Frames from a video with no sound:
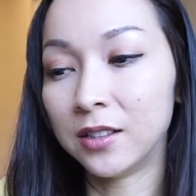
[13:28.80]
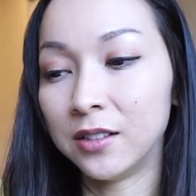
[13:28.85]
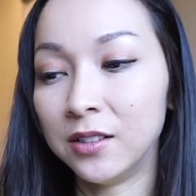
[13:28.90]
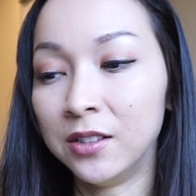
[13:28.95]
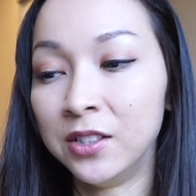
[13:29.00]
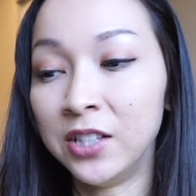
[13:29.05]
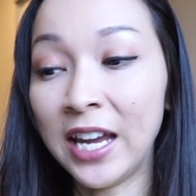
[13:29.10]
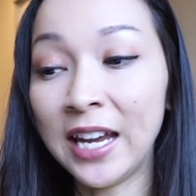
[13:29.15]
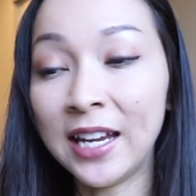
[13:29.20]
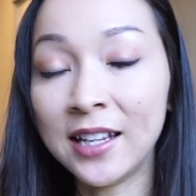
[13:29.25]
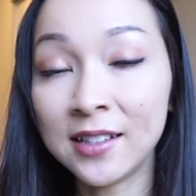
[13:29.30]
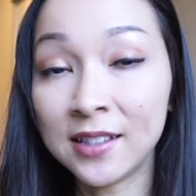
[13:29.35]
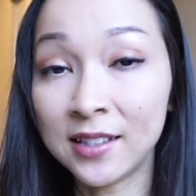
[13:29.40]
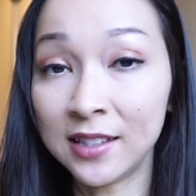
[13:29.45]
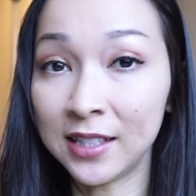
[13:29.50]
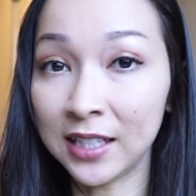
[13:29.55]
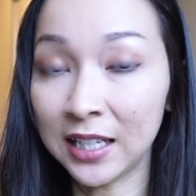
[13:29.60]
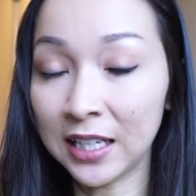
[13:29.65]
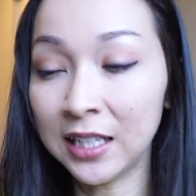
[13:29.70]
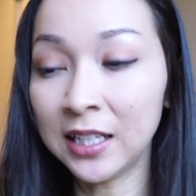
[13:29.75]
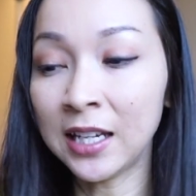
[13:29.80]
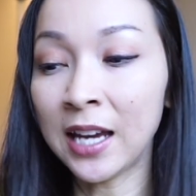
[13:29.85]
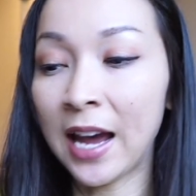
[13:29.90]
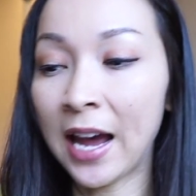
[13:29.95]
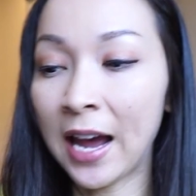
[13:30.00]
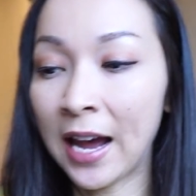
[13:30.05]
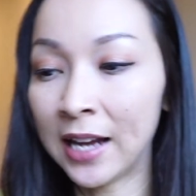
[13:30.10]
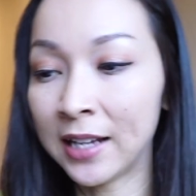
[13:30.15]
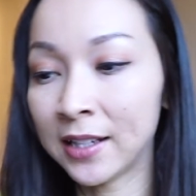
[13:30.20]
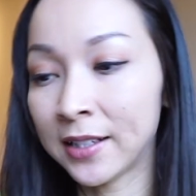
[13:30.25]
Zane Z
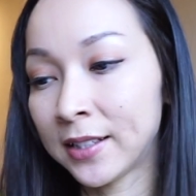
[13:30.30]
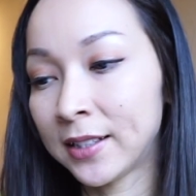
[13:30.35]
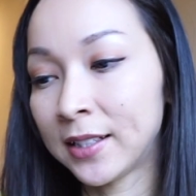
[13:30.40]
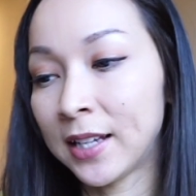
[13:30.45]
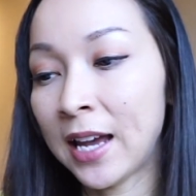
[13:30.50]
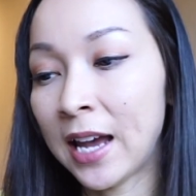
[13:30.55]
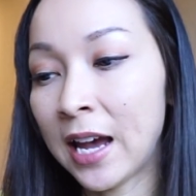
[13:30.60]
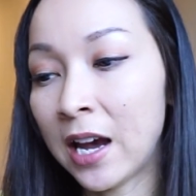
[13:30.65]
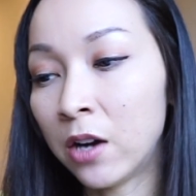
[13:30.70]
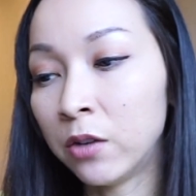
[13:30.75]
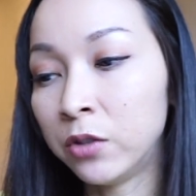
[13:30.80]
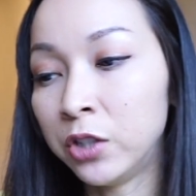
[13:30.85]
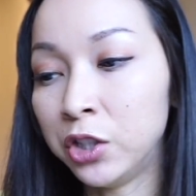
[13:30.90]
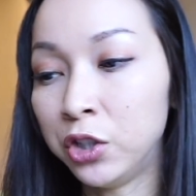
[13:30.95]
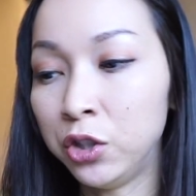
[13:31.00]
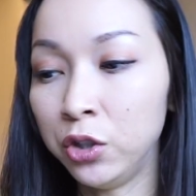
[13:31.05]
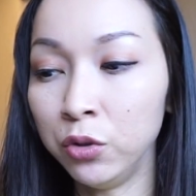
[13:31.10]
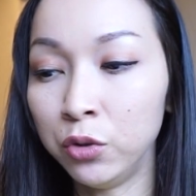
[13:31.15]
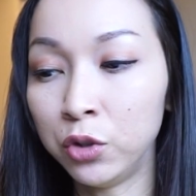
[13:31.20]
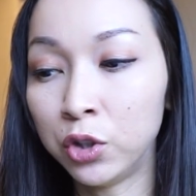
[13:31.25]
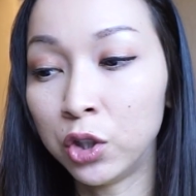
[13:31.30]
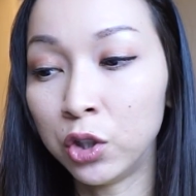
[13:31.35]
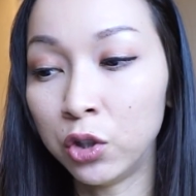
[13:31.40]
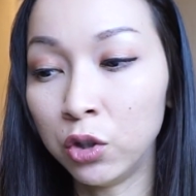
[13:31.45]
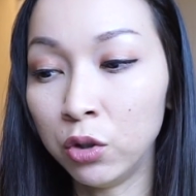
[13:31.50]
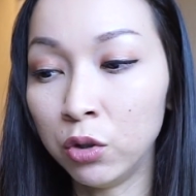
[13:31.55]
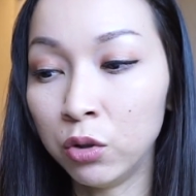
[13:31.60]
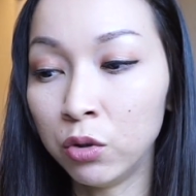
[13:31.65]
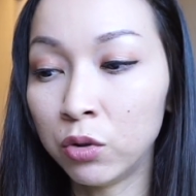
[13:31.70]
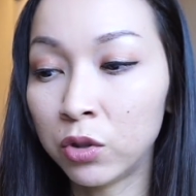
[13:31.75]
asks, how did you
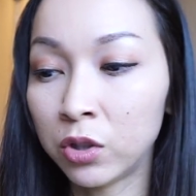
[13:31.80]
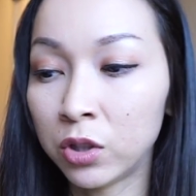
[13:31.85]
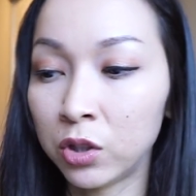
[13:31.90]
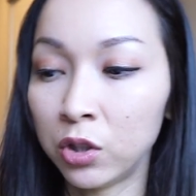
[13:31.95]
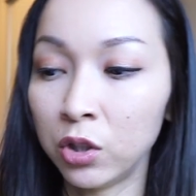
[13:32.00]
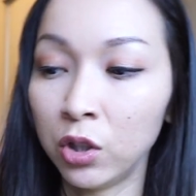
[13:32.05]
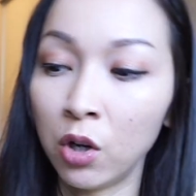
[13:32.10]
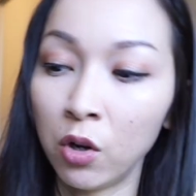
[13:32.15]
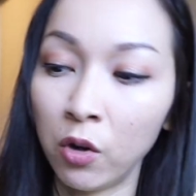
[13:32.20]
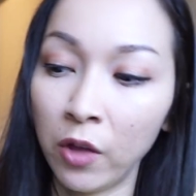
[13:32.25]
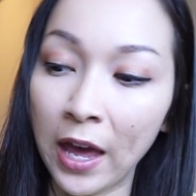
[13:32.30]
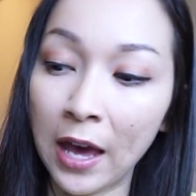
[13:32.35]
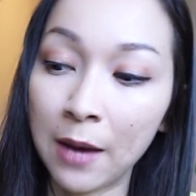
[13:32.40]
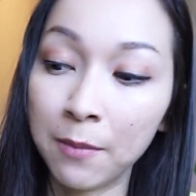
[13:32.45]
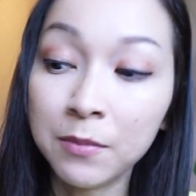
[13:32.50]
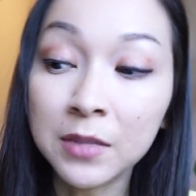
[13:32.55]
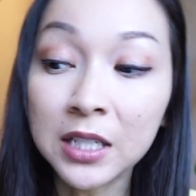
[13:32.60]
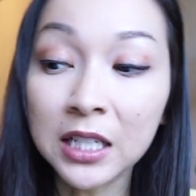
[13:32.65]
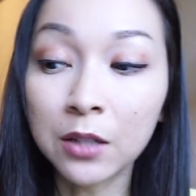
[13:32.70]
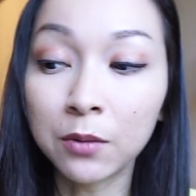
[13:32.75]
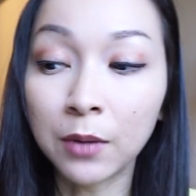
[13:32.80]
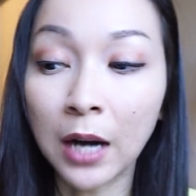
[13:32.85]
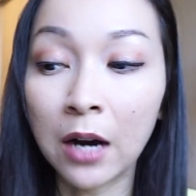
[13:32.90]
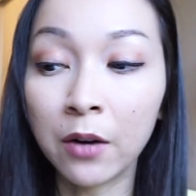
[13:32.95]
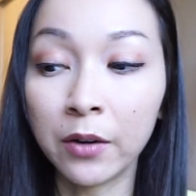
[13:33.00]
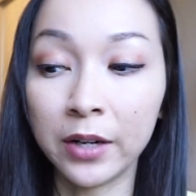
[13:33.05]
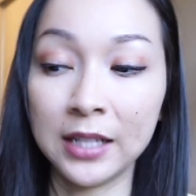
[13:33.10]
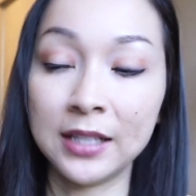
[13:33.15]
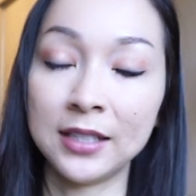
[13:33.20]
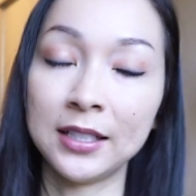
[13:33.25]
choose to go the MD
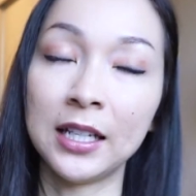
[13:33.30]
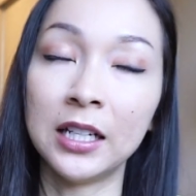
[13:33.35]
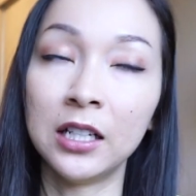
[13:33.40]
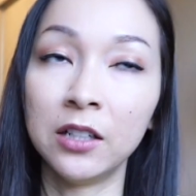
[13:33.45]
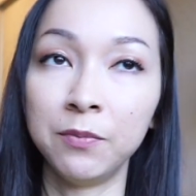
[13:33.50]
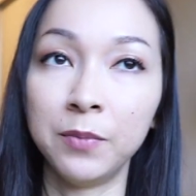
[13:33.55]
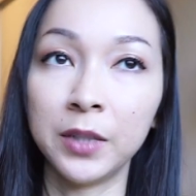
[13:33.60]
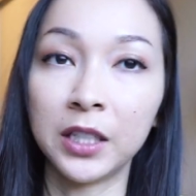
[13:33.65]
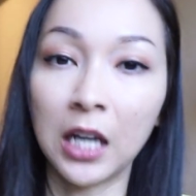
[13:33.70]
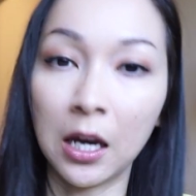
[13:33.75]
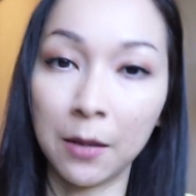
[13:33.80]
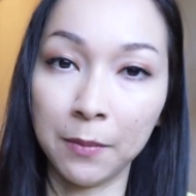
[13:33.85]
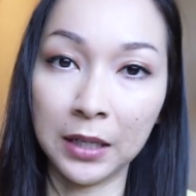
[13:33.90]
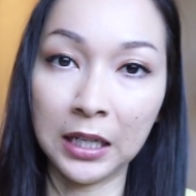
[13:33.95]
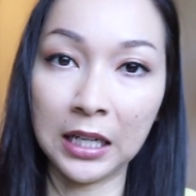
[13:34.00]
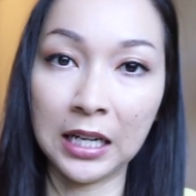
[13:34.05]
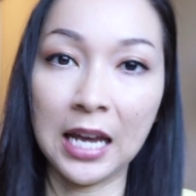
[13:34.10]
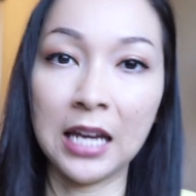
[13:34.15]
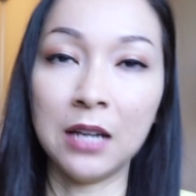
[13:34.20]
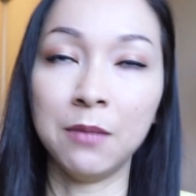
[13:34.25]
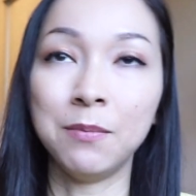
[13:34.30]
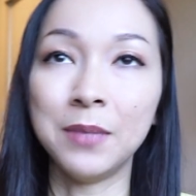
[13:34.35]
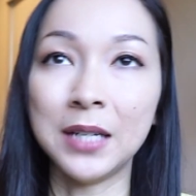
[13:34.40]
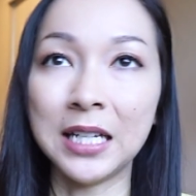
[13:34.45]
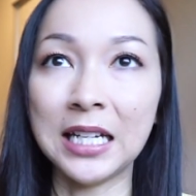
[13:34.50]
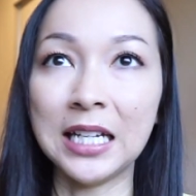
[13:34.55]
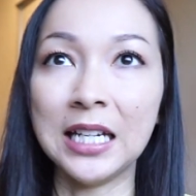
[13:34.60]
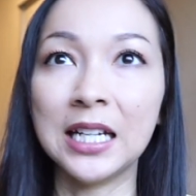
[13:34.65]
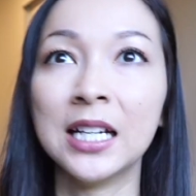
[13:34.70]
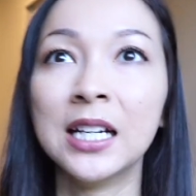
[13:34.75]
route instead of becoming an
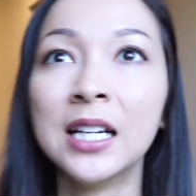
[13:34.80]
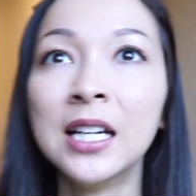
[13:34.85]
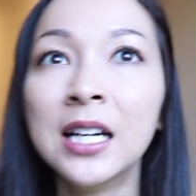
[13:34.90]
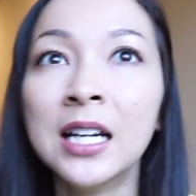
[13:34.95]
NP?